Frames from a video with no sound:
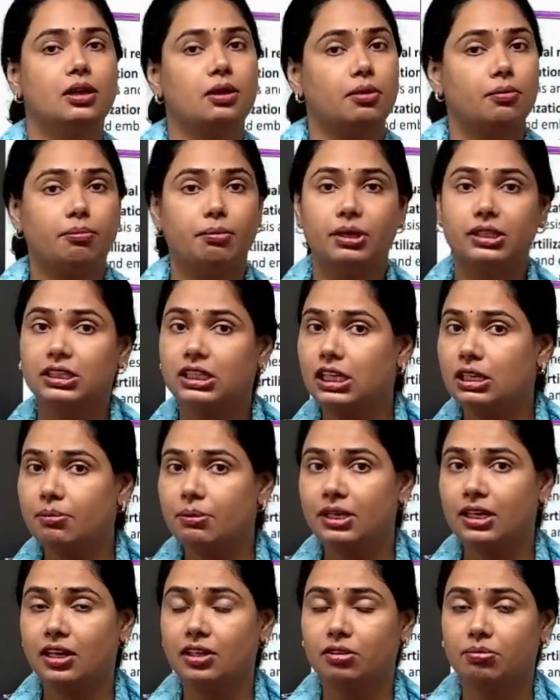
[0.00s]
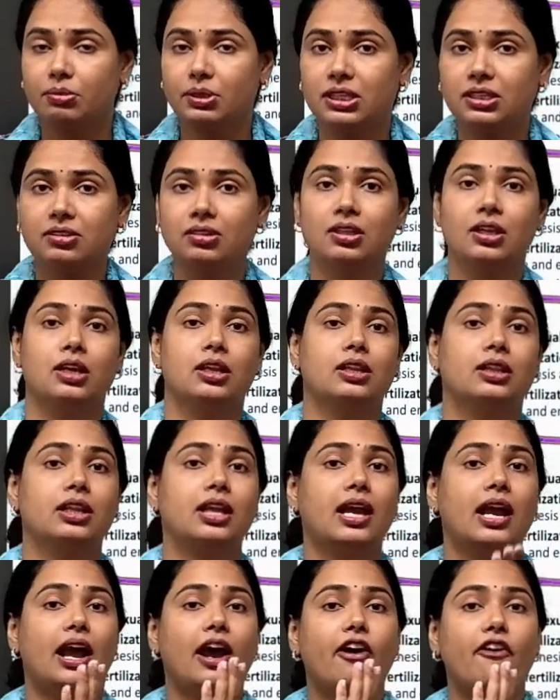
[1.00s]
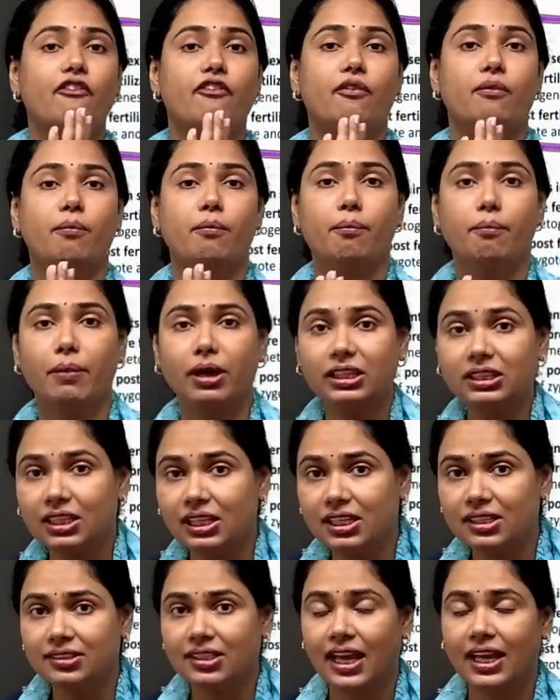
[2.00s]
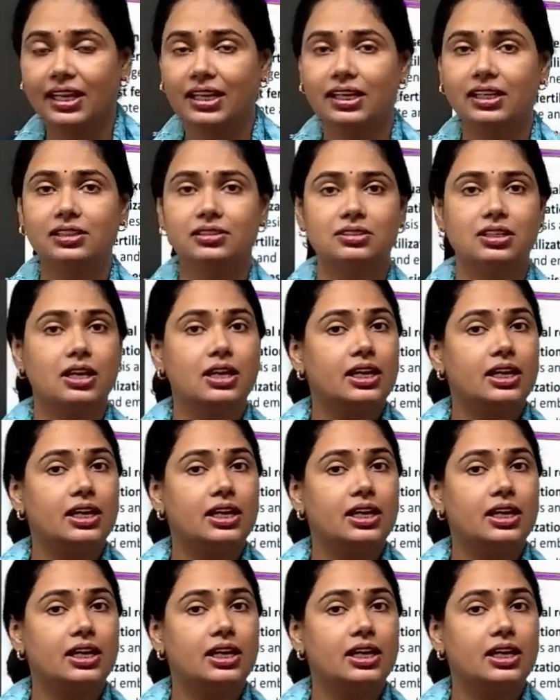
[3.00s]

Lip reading: Monthly breeders means they have monthly cycles.